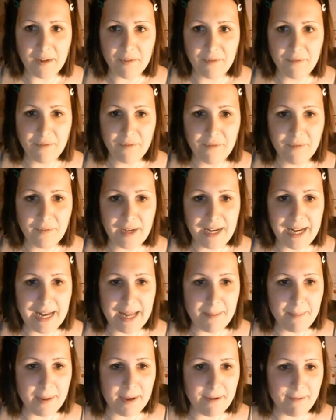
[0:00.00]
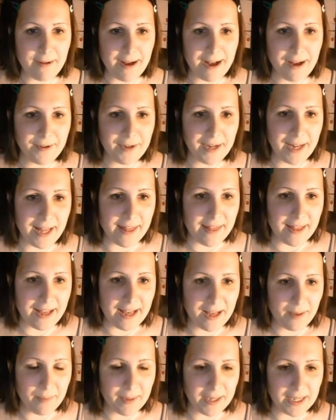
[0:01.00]
flip it round like that
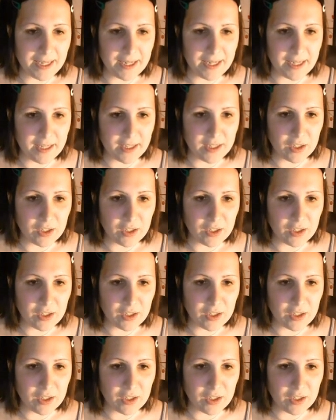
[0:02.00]
and we're gonna